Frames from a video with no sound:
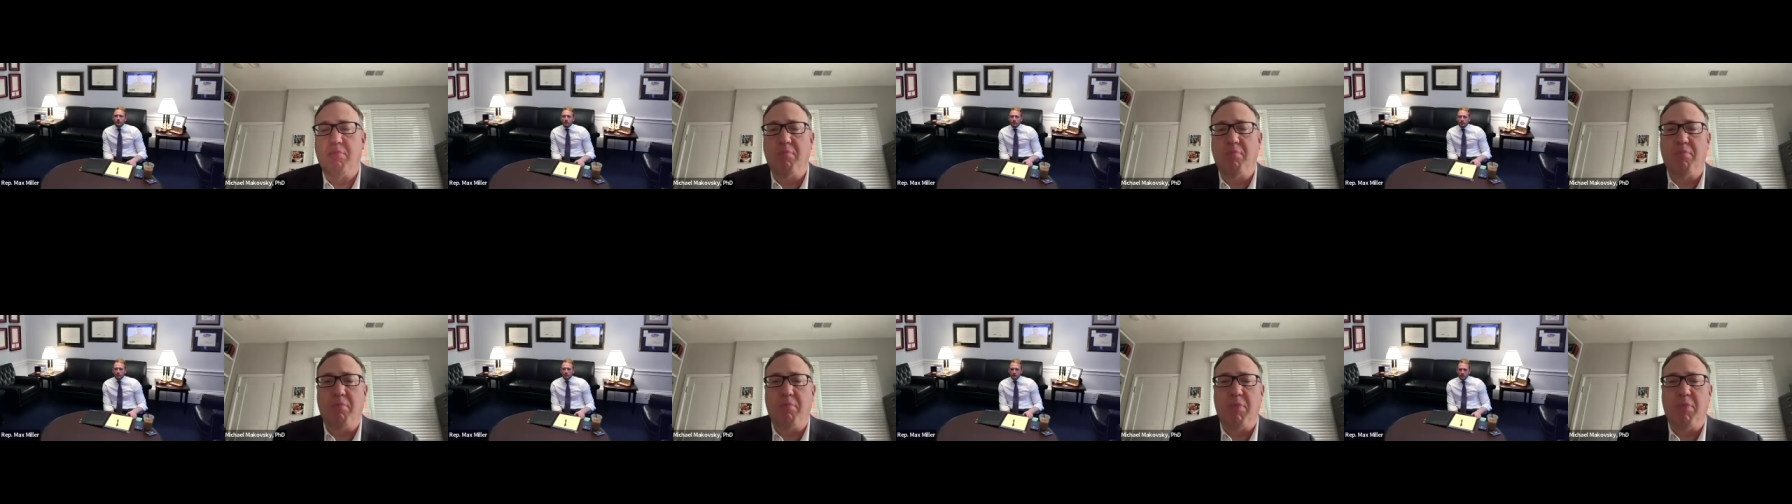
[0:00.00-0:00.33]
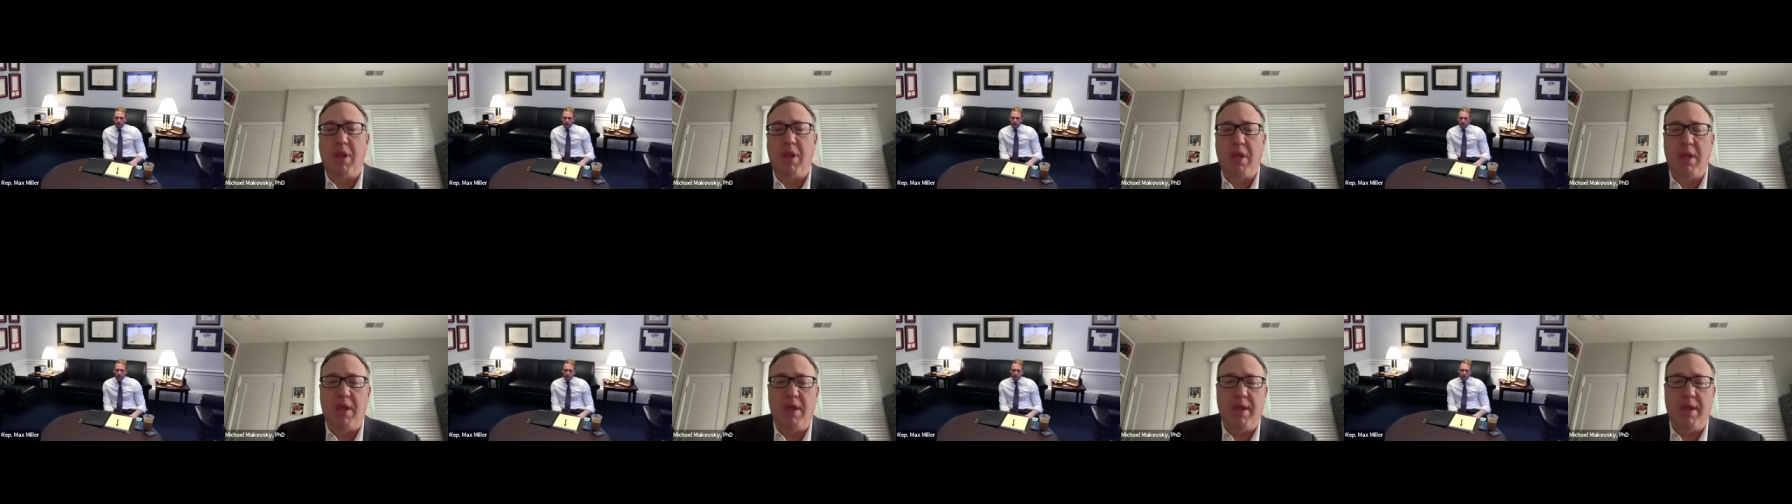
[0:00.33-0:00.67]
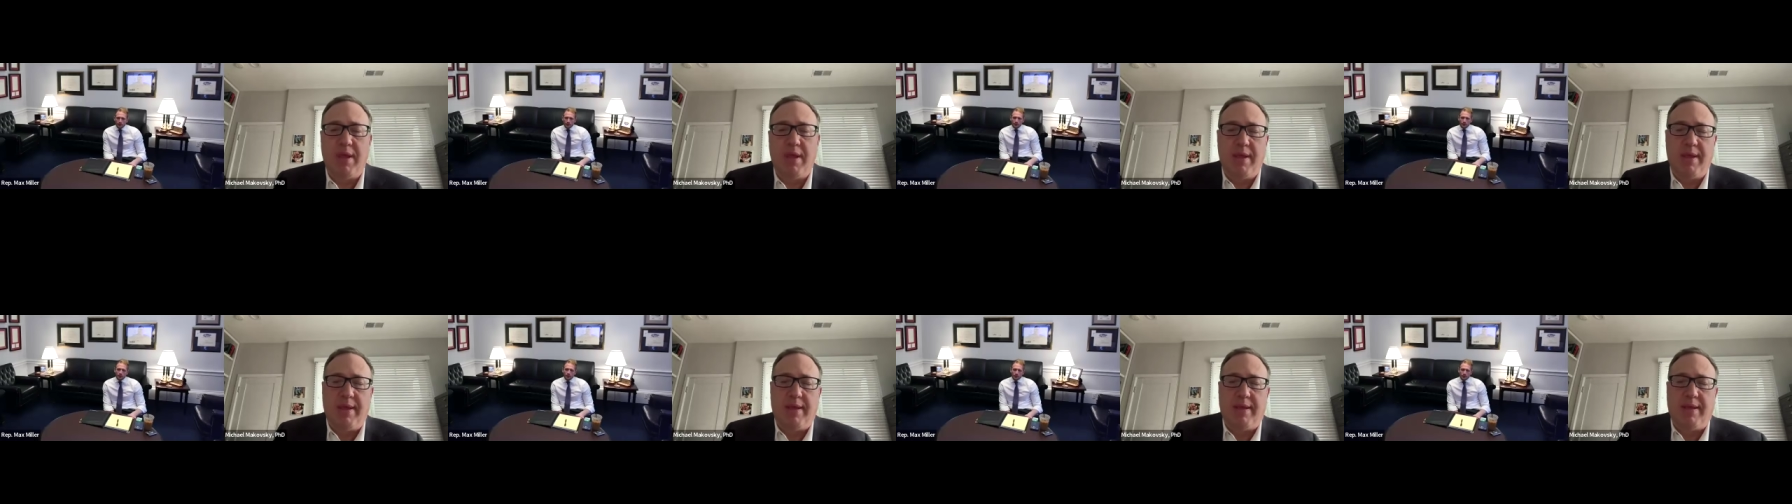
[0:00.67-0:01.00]

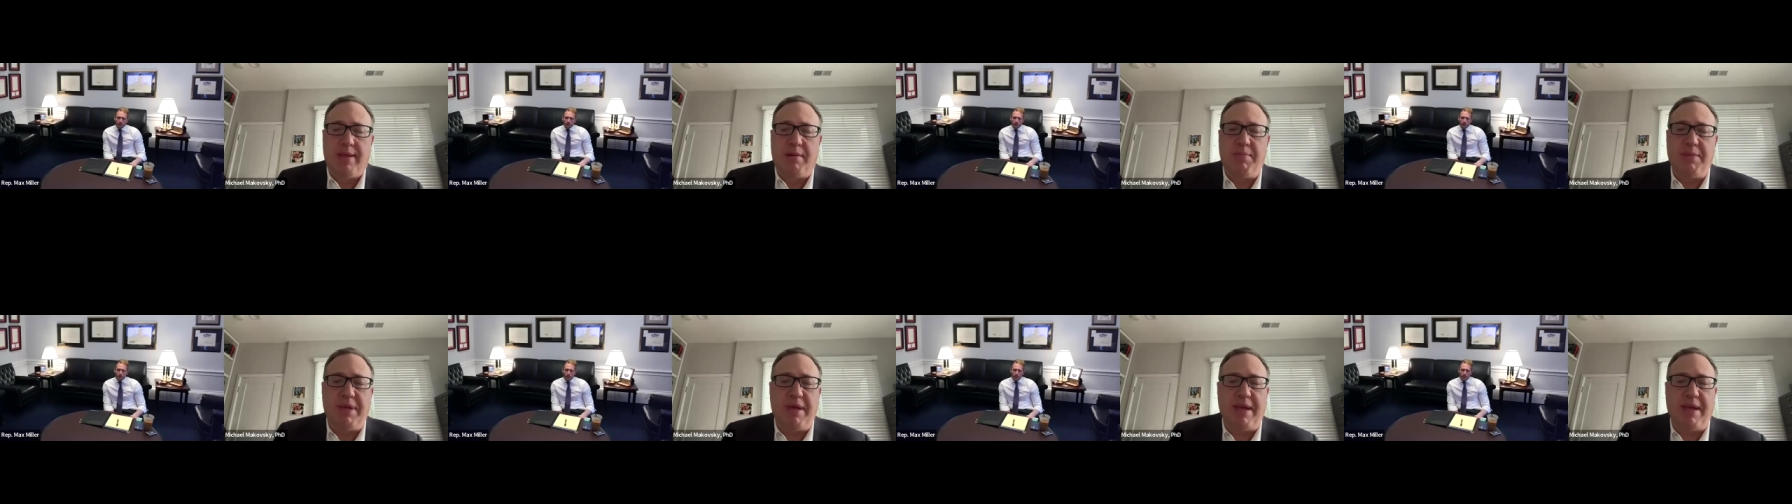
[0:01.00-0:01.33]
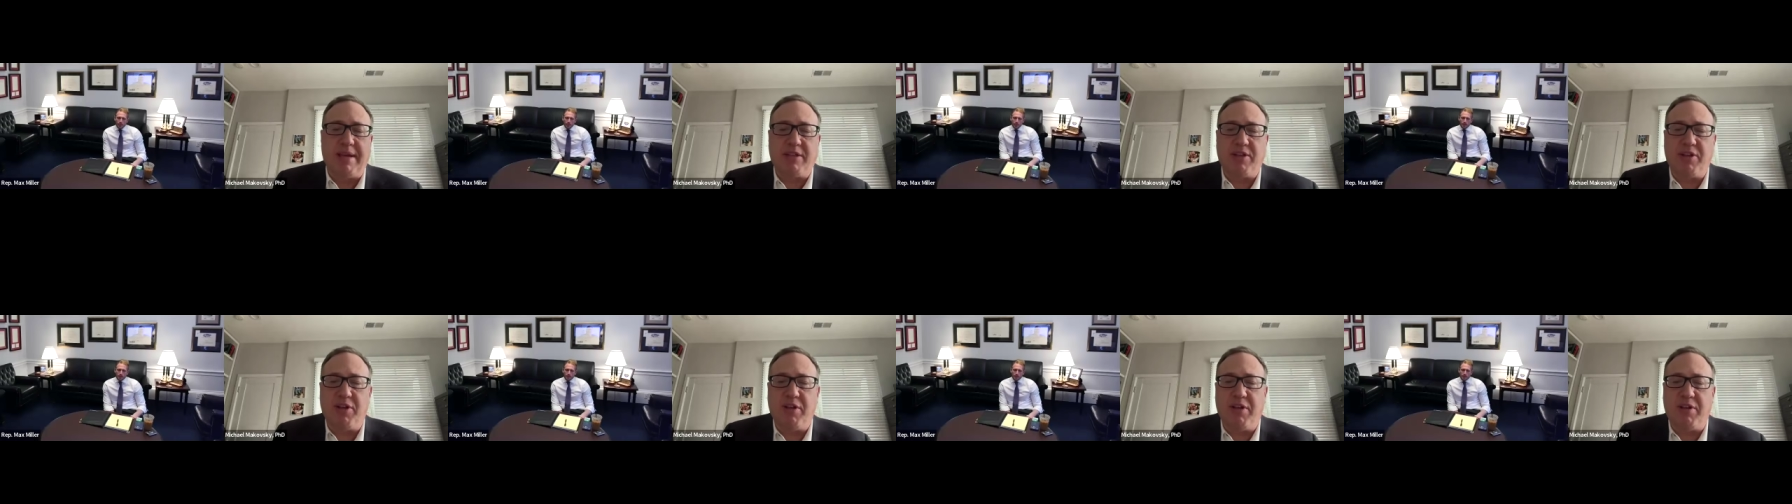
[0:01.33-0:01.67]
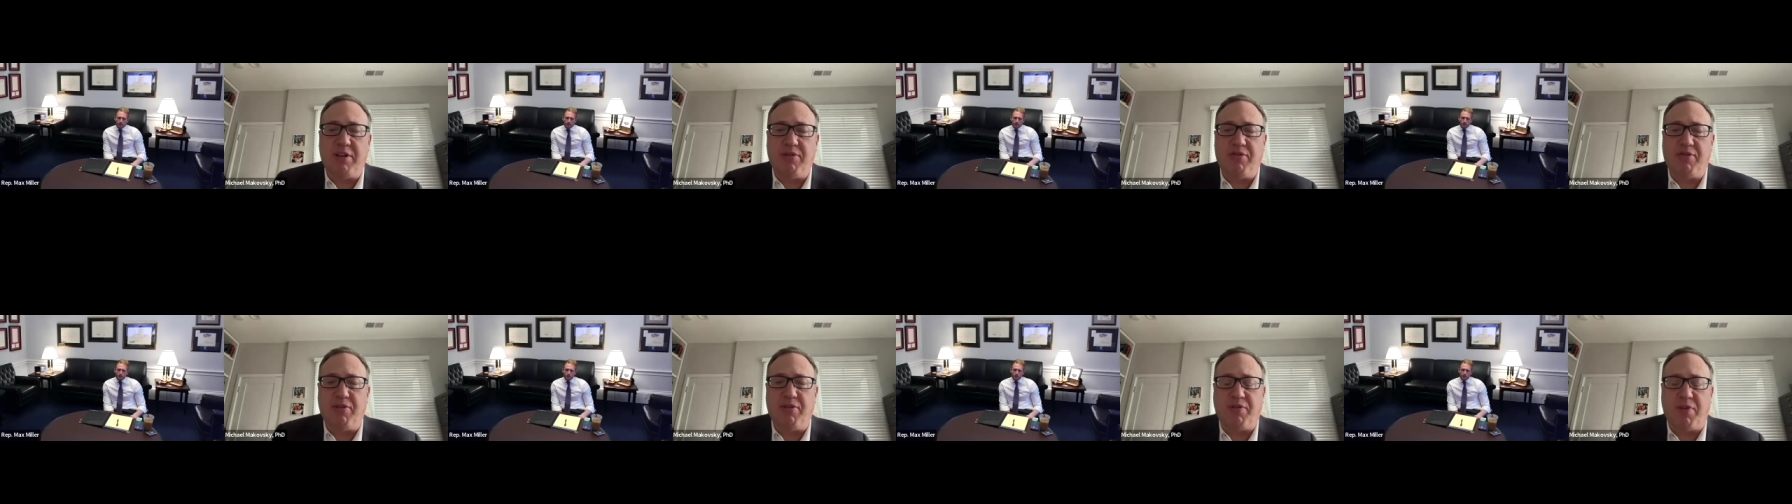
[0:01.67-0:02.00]
Let me
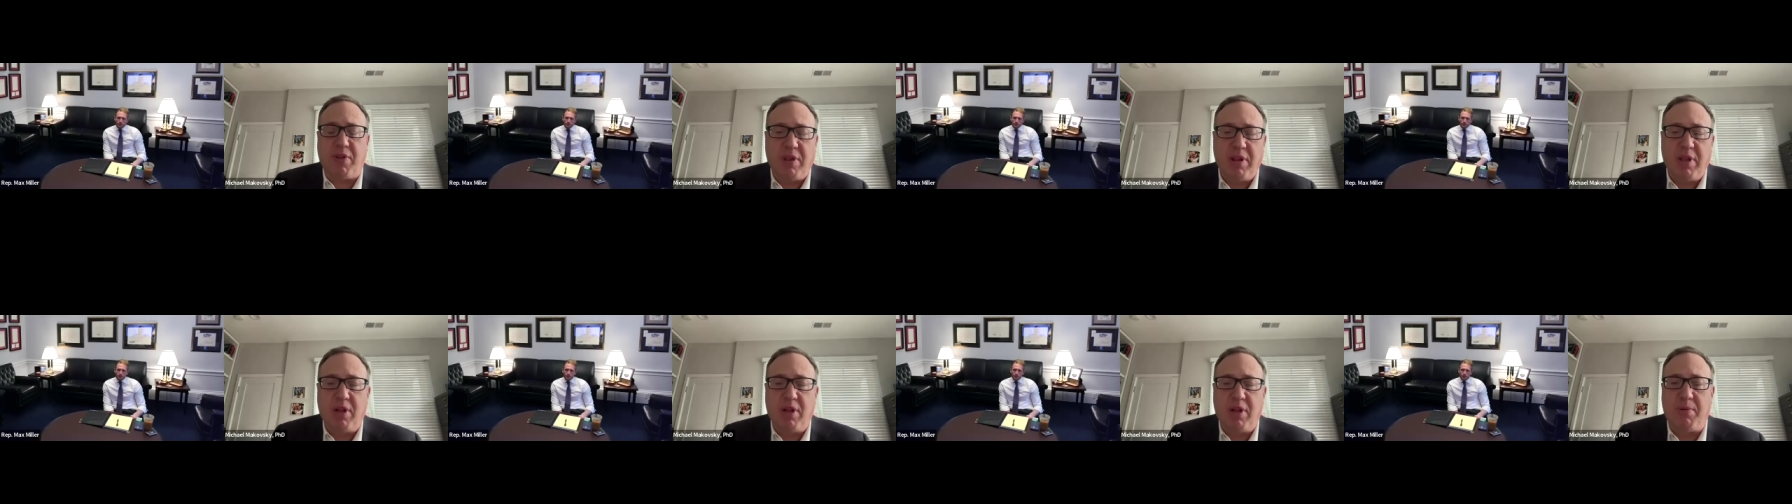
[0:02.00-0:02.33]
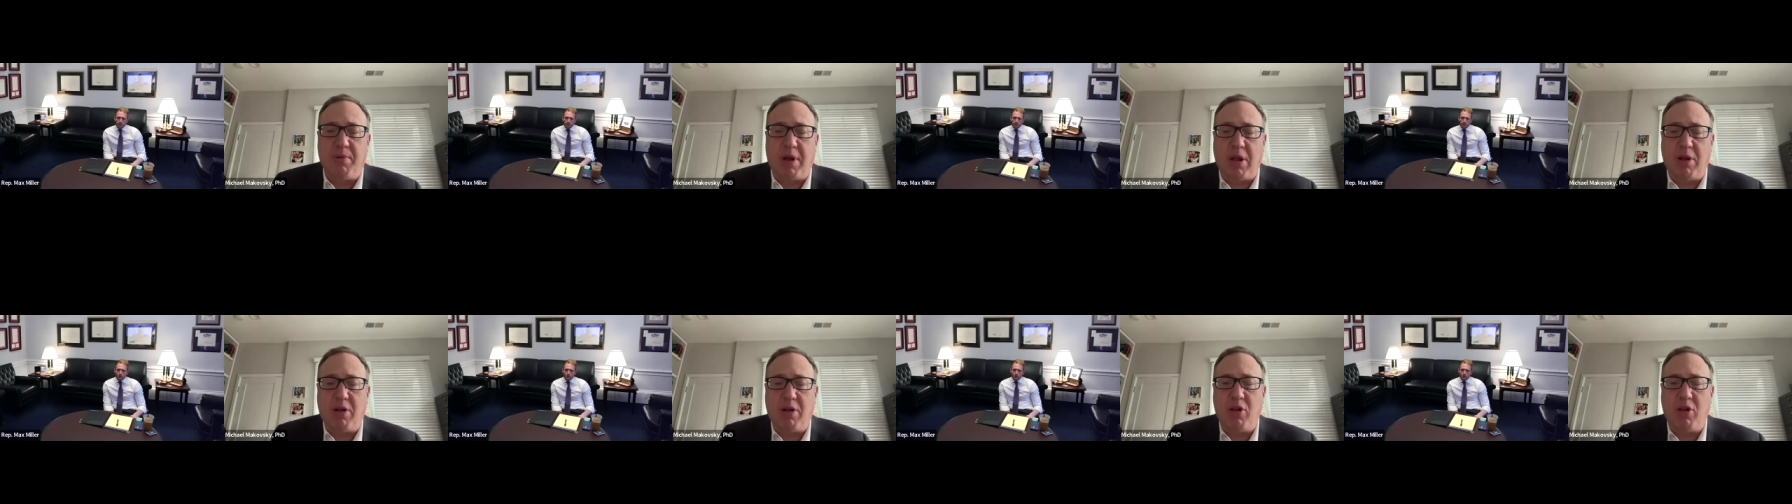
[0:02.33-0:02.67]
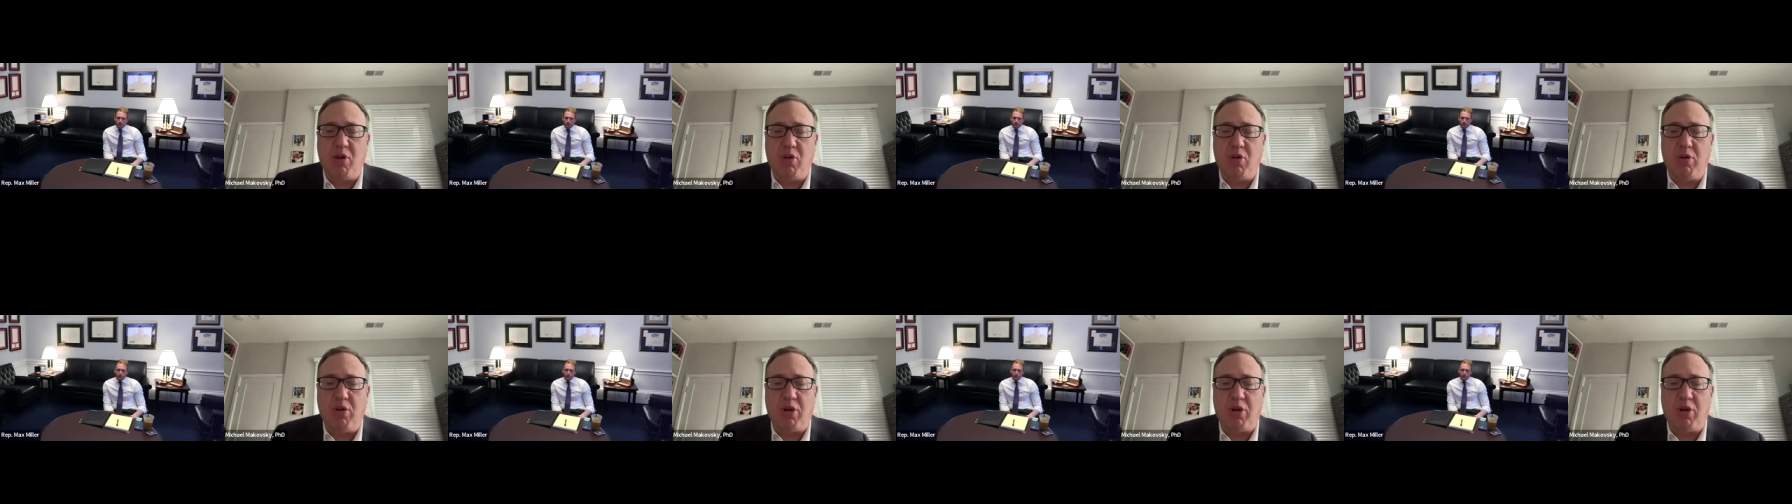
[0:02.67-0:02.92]
actually shift a little on you.